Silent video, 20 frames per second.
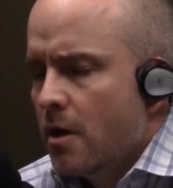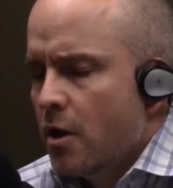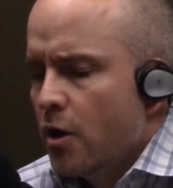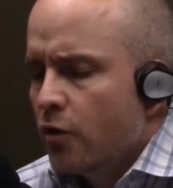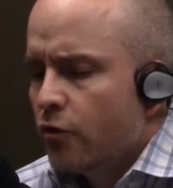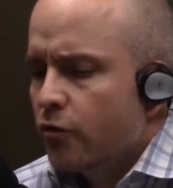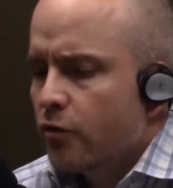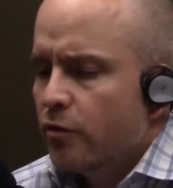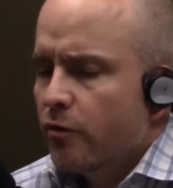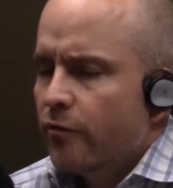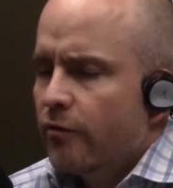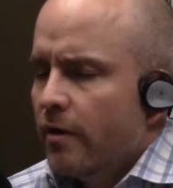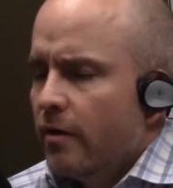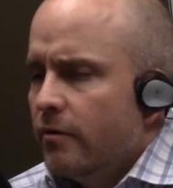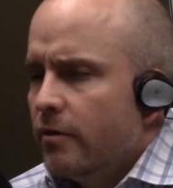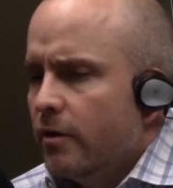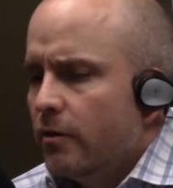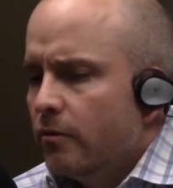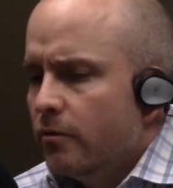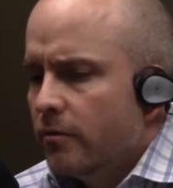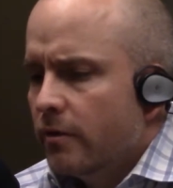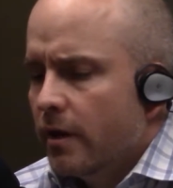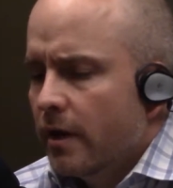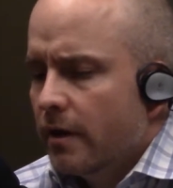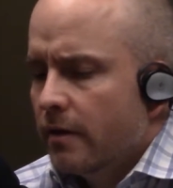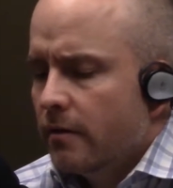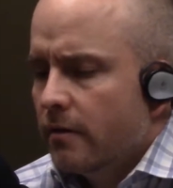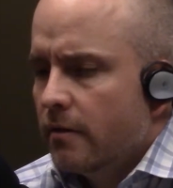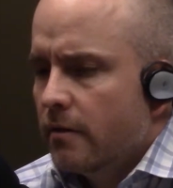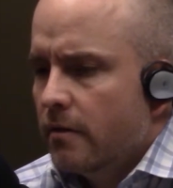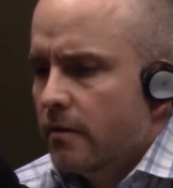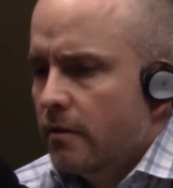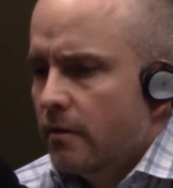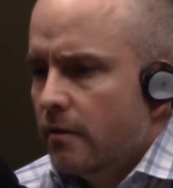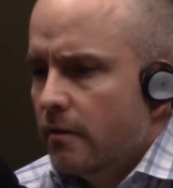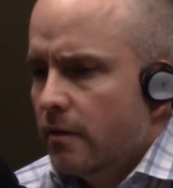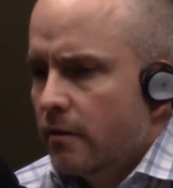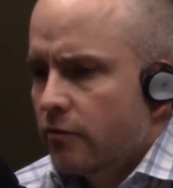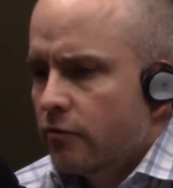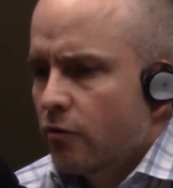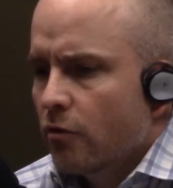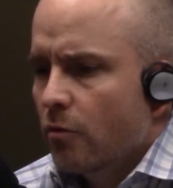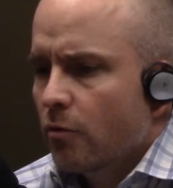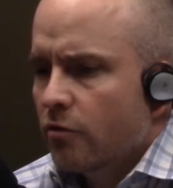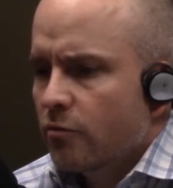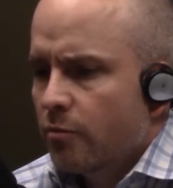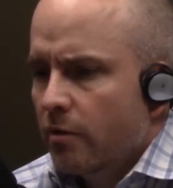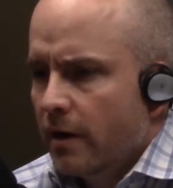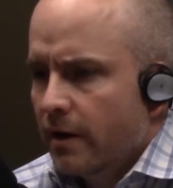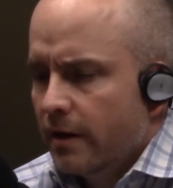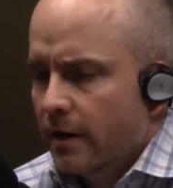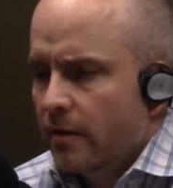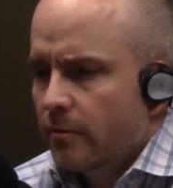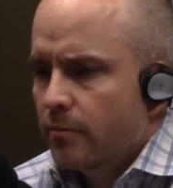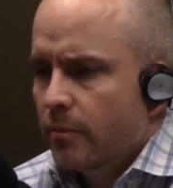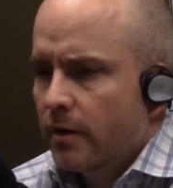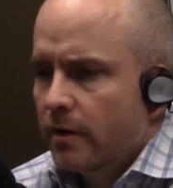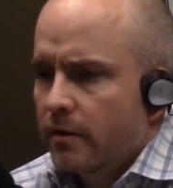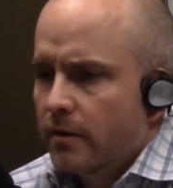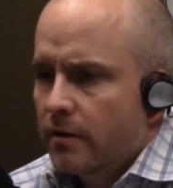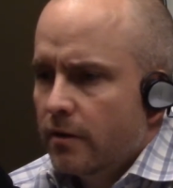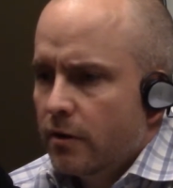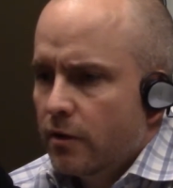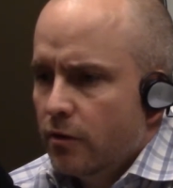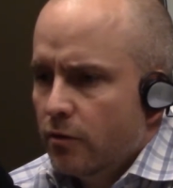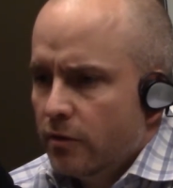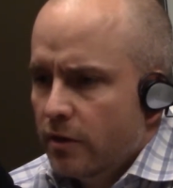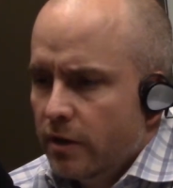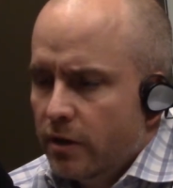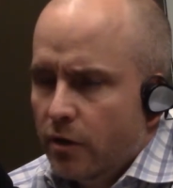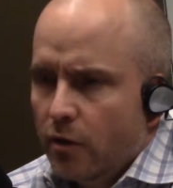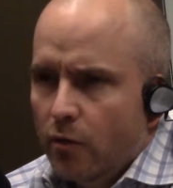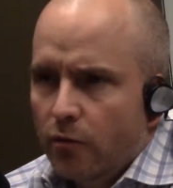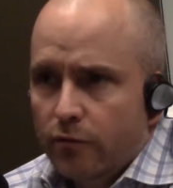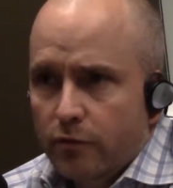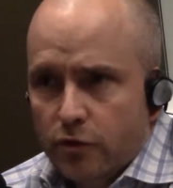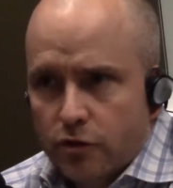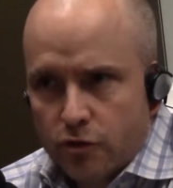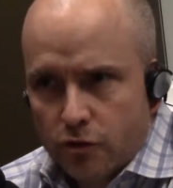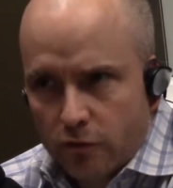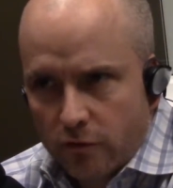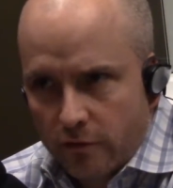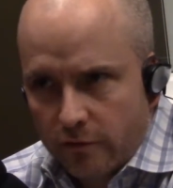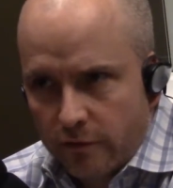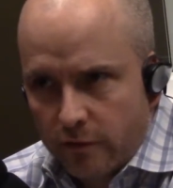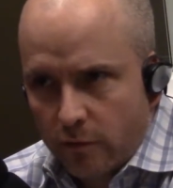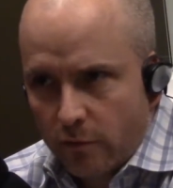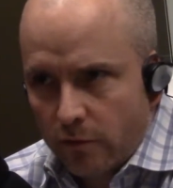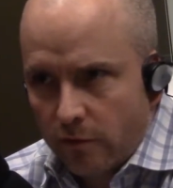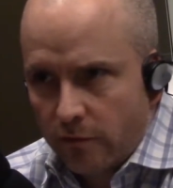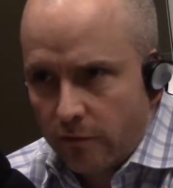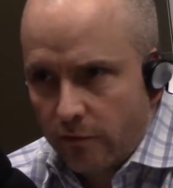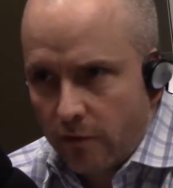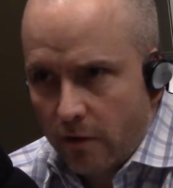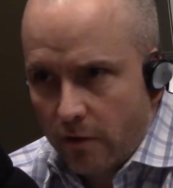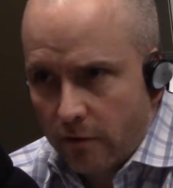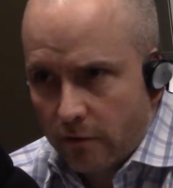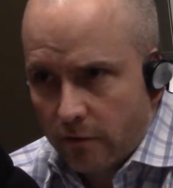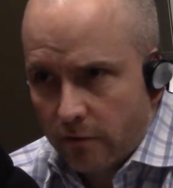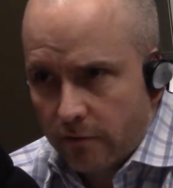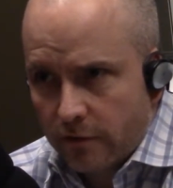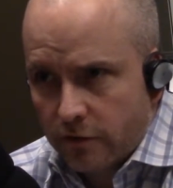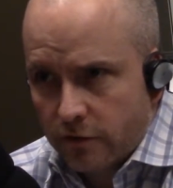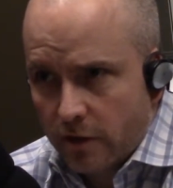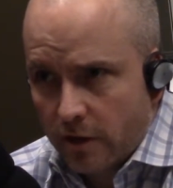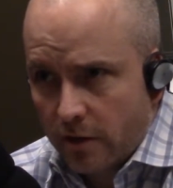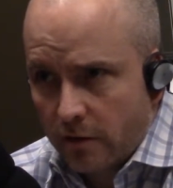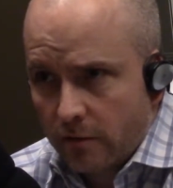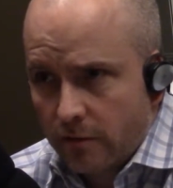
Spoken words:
So you found out that this girl was pregnant, but you didn't know for sure if you were the father of the child.